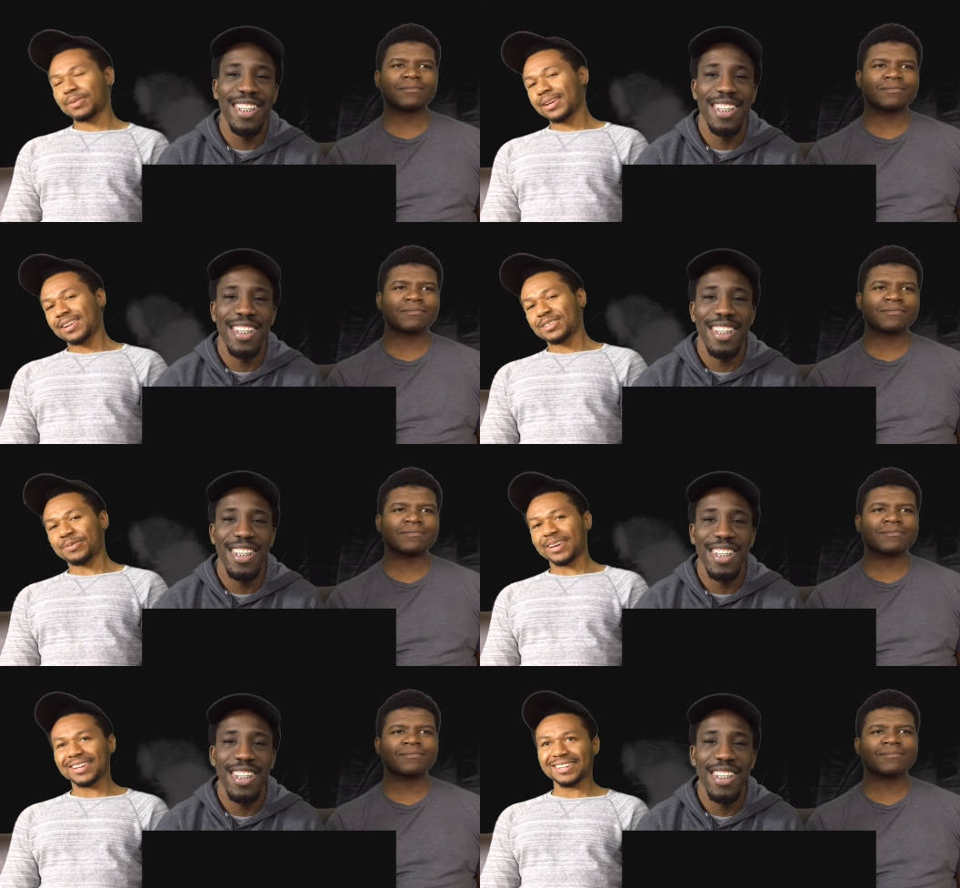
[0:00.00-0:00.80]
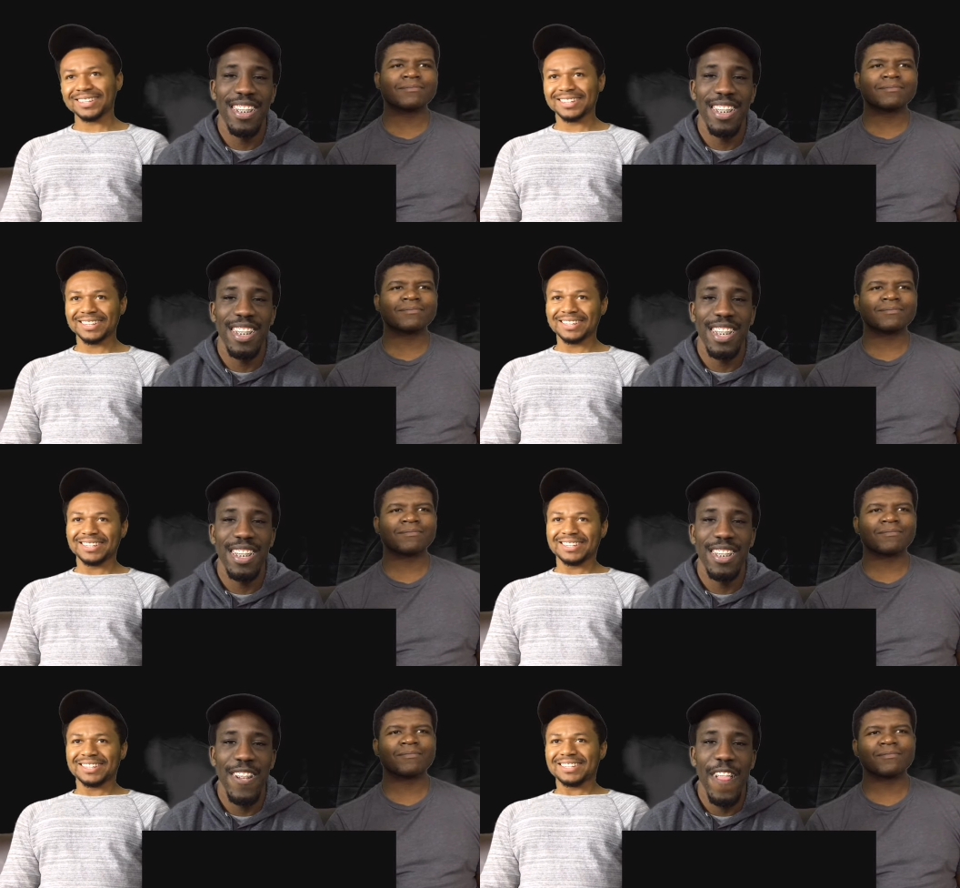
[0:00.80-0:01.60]
Speaker 1: fine. That's fine.
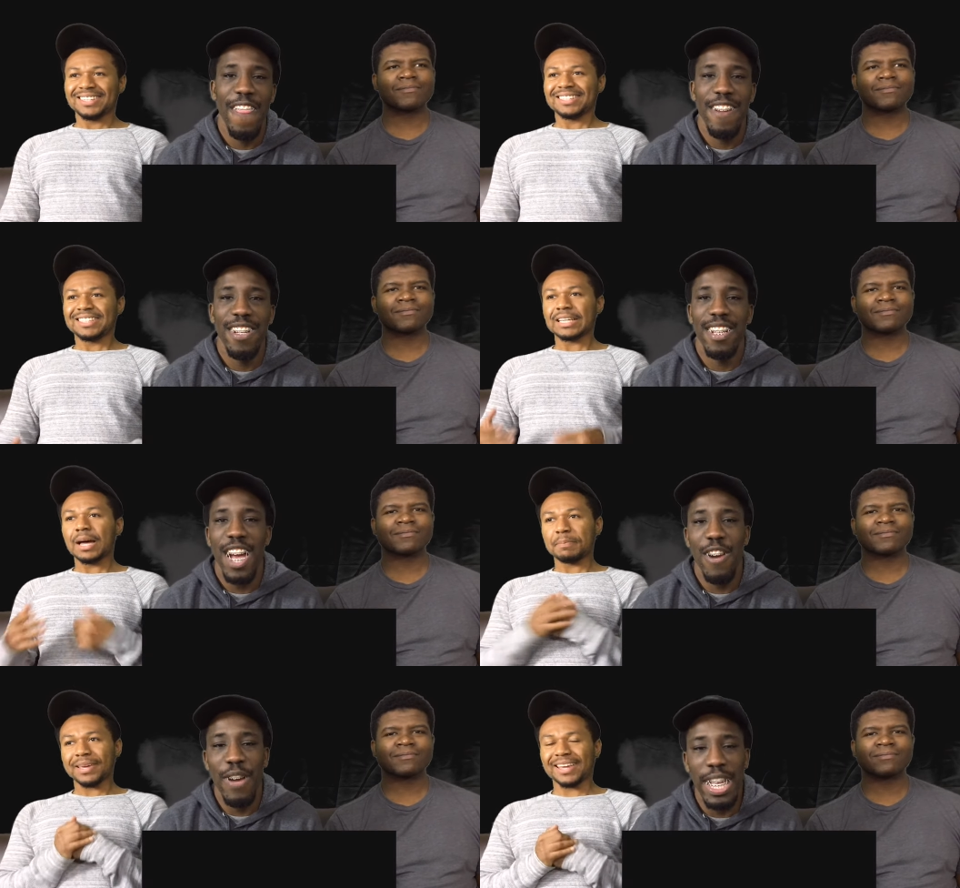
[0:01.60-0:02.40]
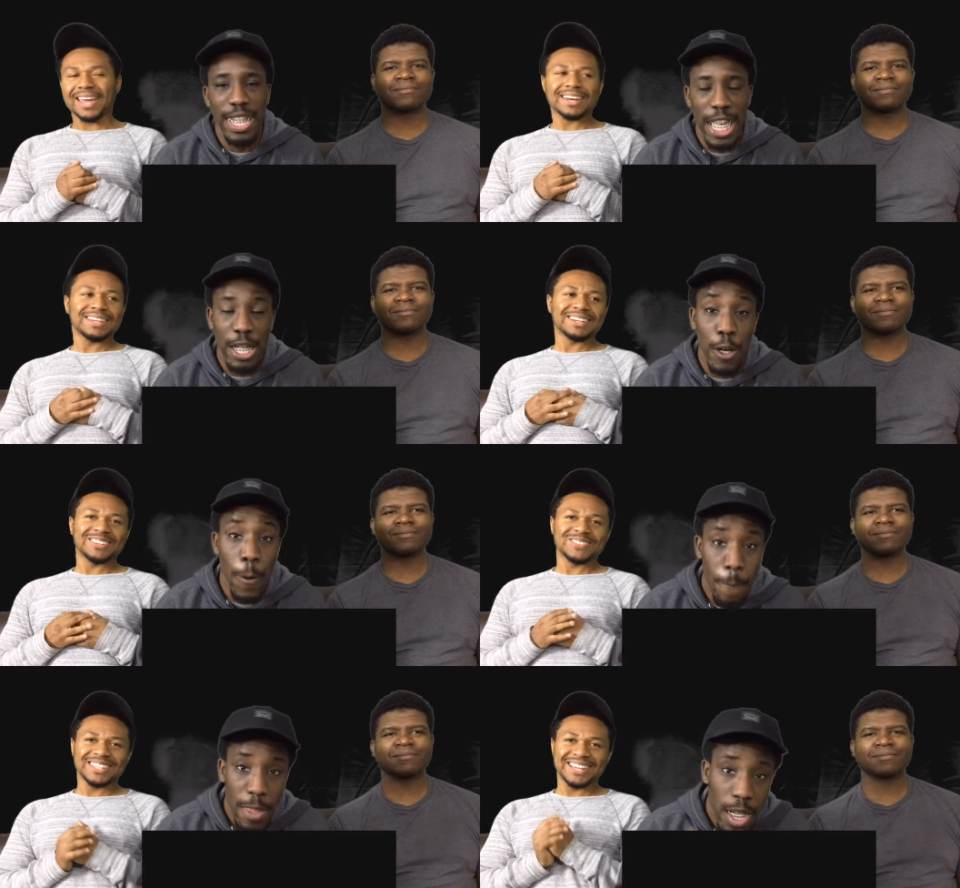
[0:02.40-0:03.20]
He gonna right,
Speaker 2: Eddie he
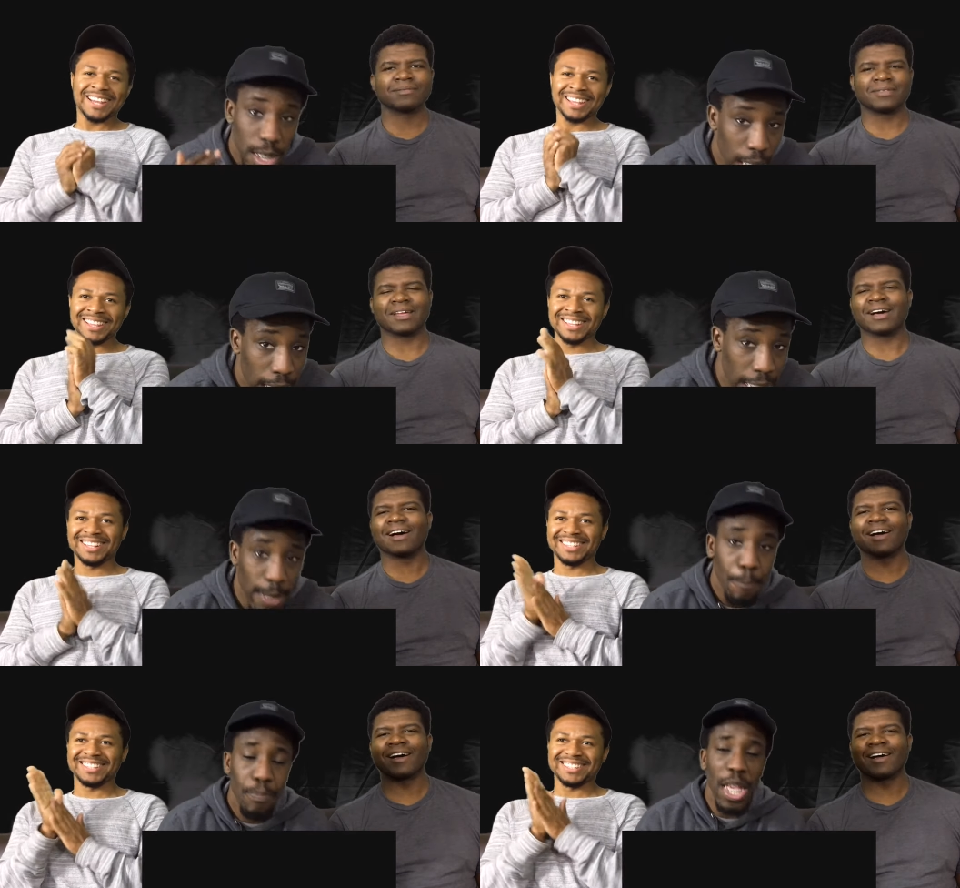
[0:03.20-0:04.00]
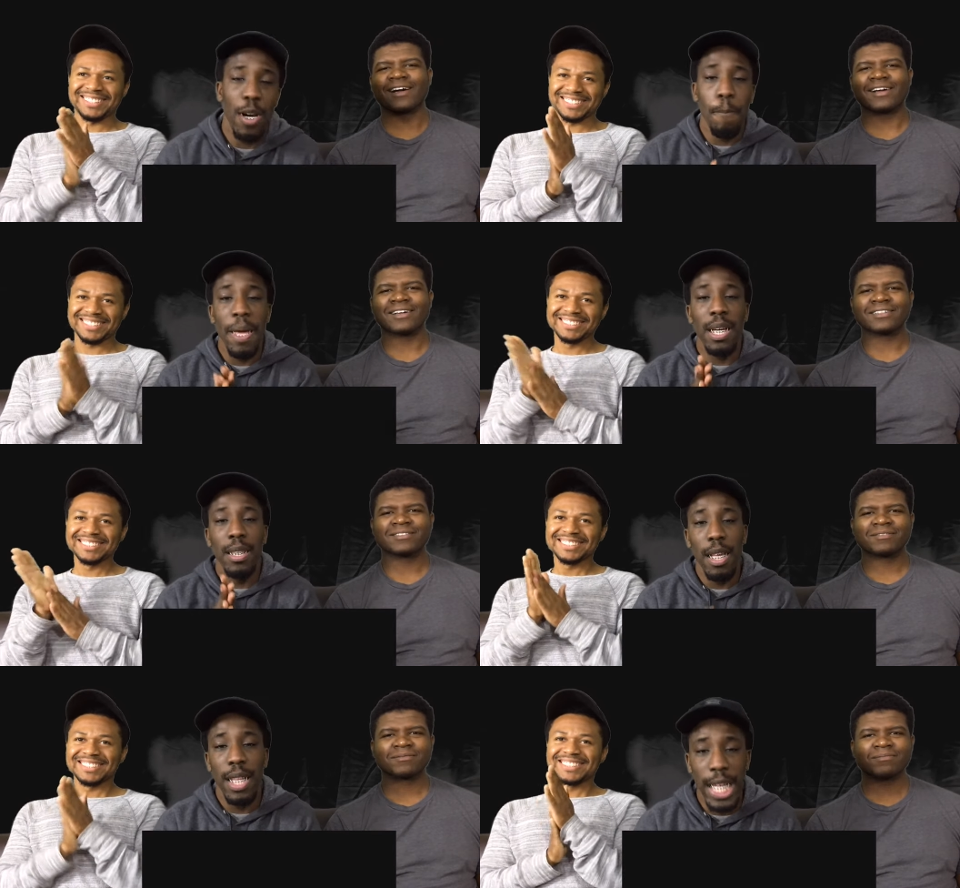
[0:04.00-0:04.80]
gonna, on me. Nah. He gonna pick
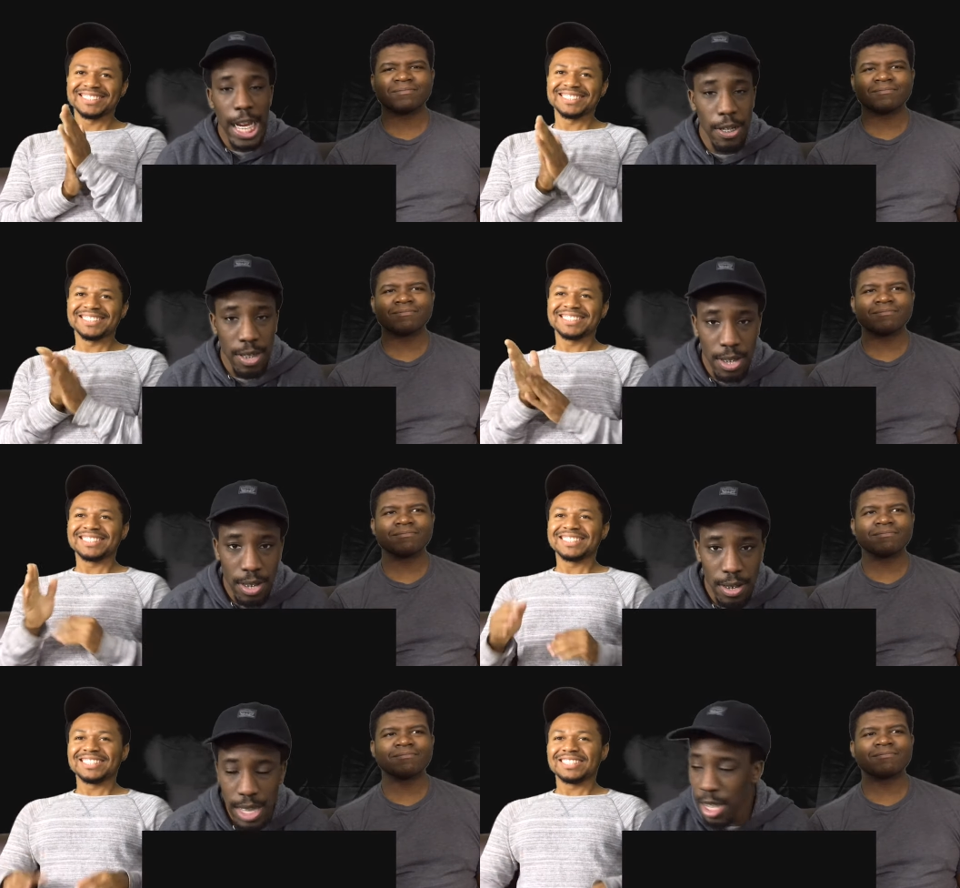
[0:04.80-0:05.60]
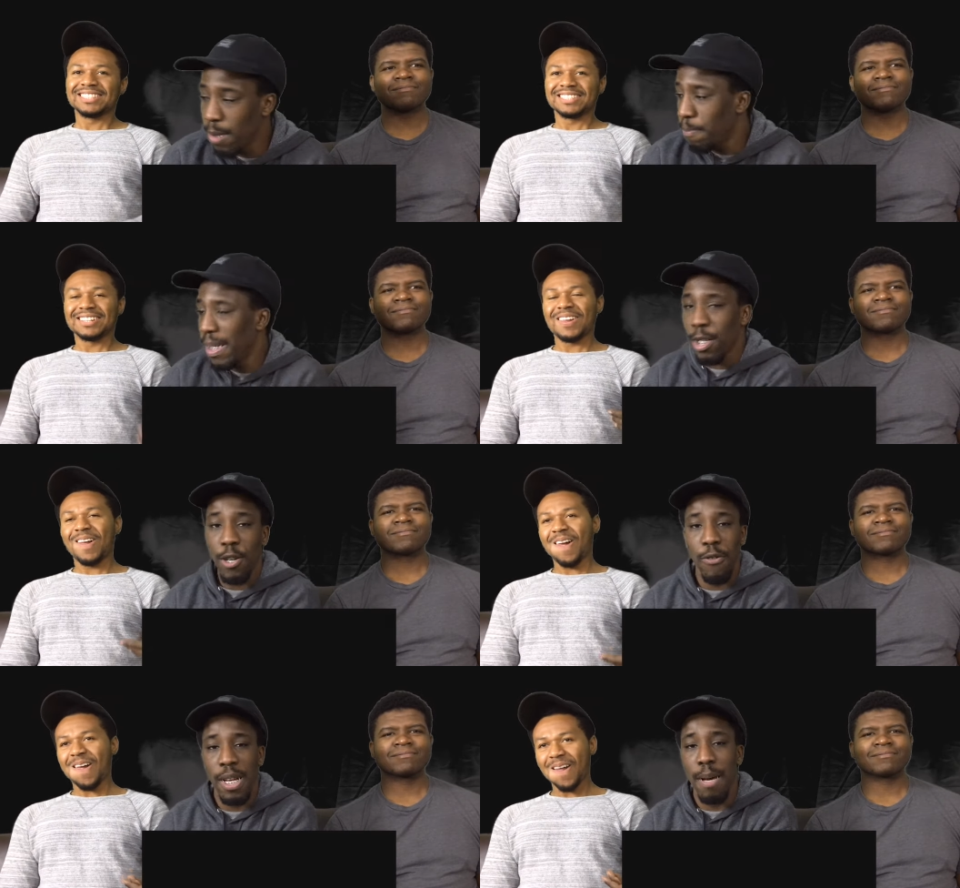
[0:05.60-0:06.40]
another character. He gonna pick
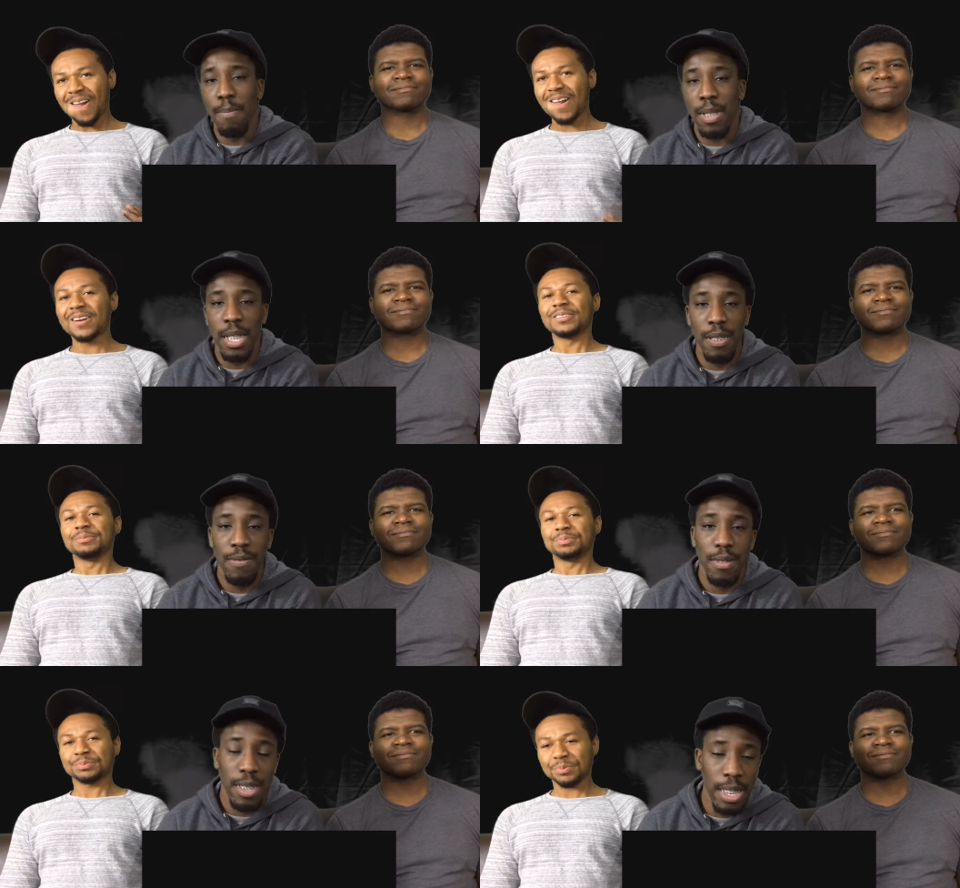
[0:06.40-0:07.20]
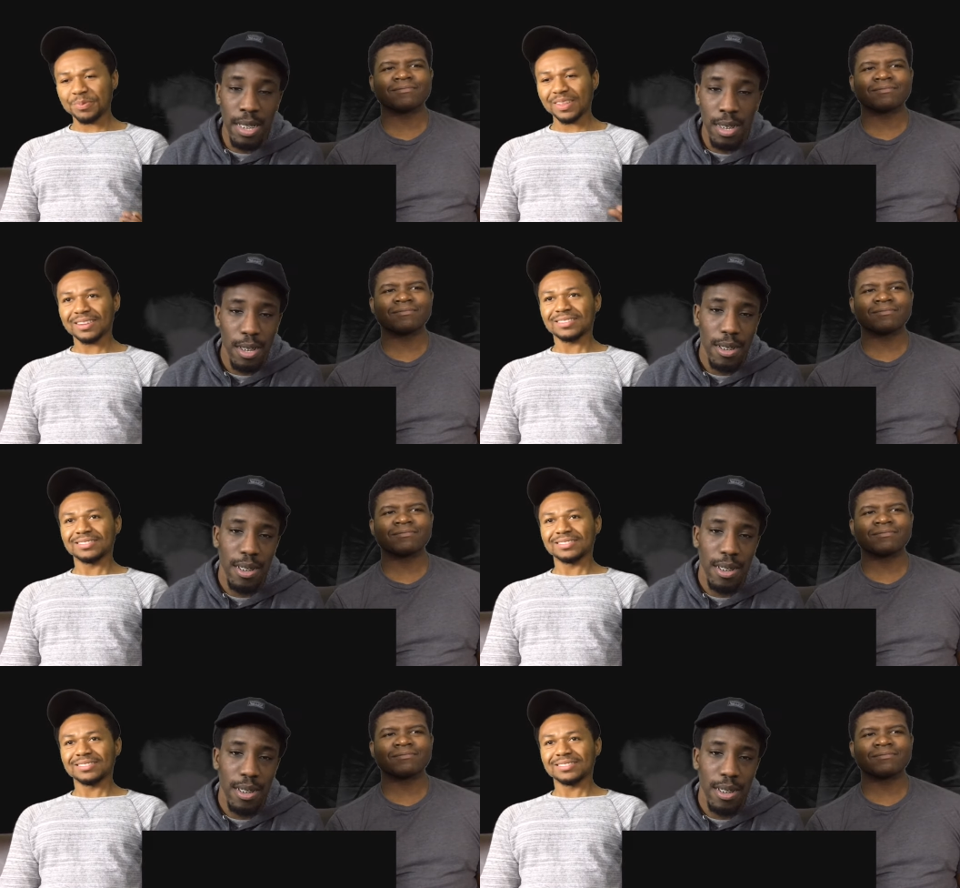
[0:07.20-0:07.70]
Hwoarang, I believe, again.